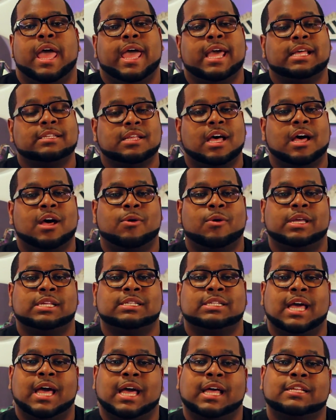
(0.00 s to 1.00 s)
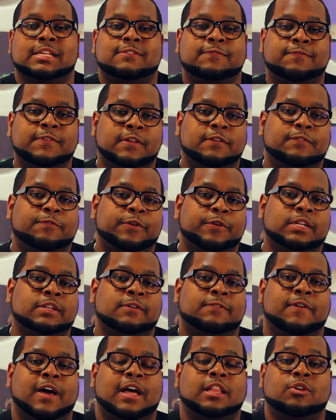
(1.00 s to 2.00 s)
As always, guys, feel free to
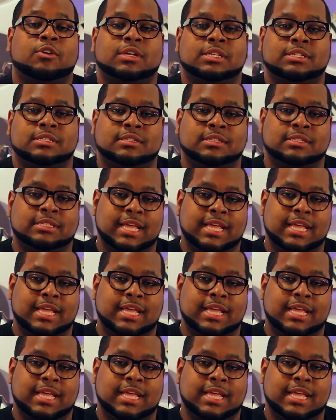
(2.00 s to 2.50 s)
follow us to